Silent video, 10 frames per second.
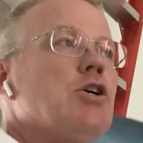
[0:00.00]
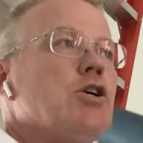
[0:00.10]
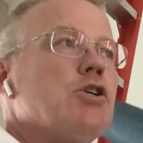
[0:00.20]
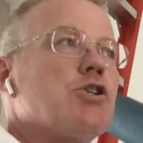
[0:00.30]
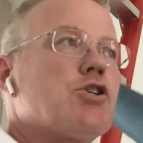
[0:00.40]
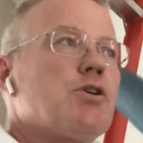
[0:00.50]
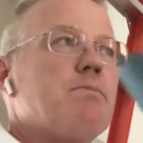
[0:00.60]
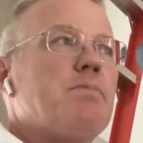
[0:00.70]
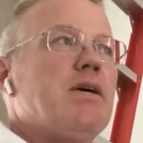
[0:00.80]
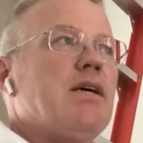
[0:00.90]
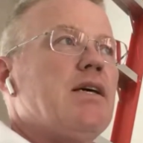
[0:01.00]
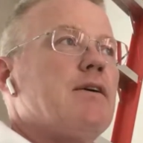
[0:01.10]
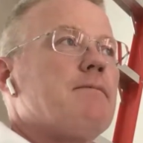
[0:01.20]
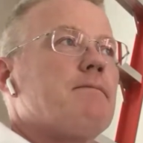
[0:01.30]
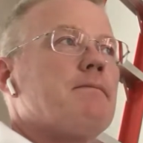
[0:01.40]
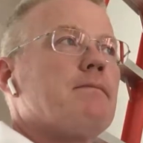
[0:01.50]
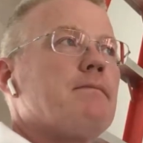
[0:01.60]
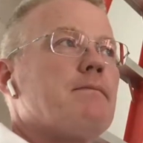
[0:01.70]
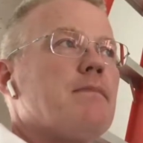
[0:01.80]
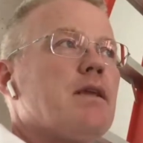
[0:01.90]
should be
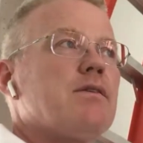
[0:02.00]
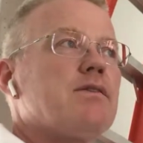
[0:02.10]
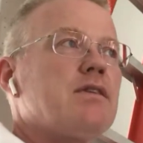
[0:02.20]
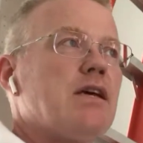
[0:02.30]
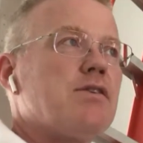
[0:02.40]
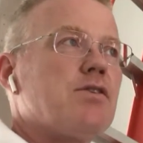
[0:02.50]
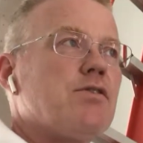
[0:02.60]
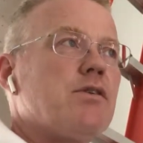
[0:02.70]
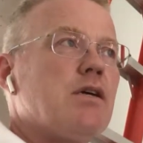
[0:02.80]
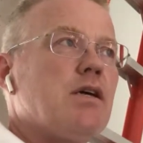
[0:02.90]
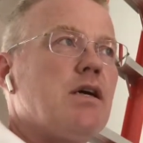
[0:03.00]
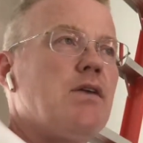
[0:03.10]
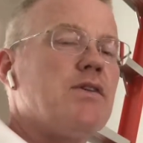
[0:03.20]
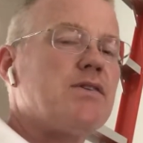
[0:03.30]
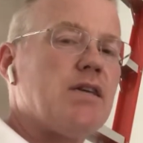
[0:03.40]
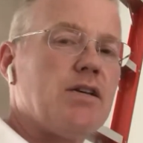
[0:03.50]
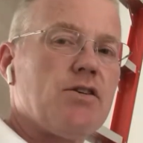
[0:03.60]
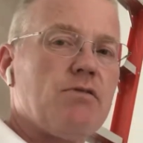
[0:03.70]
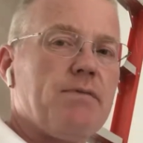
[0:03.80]
centered in the center of the